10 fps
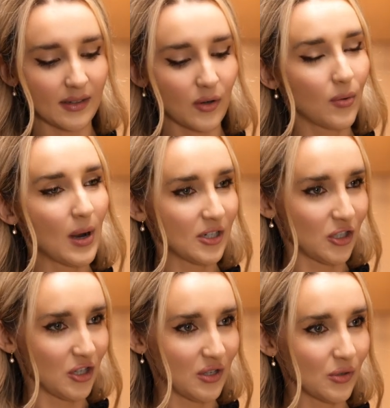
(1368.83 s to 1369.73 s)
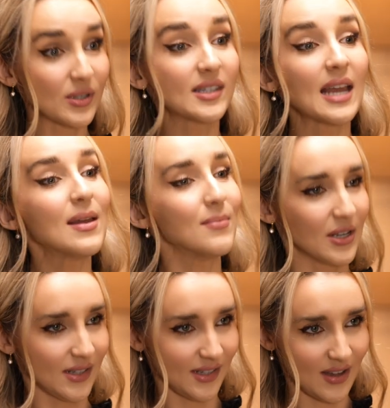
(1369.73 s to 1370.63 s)
questions or
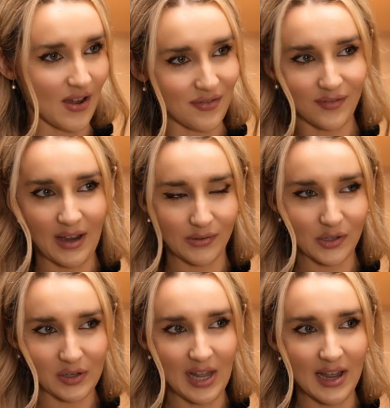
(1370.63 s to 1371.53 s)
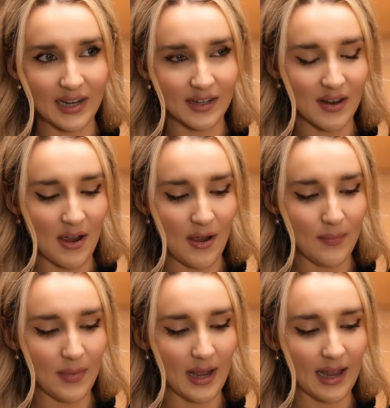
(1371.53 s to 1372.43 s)
statements that I found online.
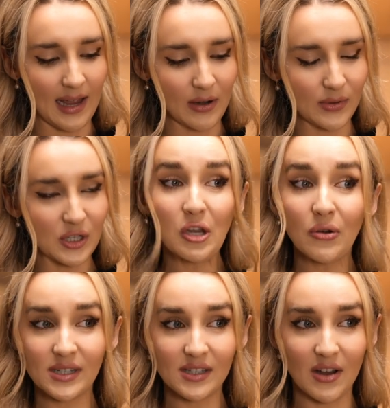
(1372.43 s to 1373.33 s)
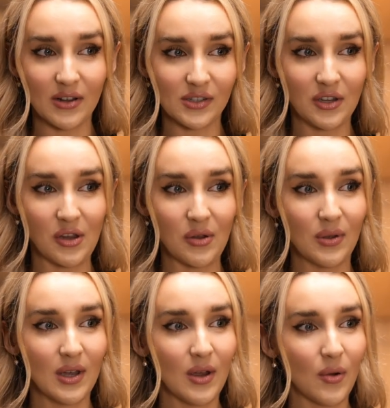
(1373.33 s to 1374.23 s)
And I was curious to ask you
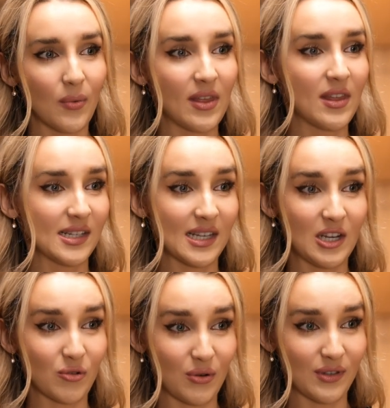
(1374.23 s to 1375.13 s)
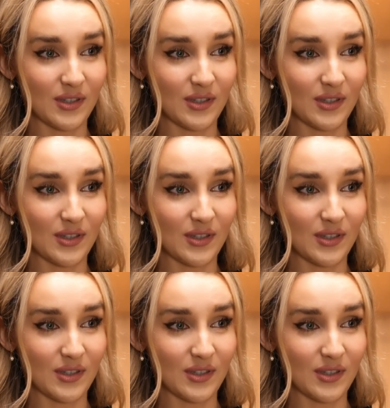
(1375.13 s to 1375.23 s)
whether there's any truth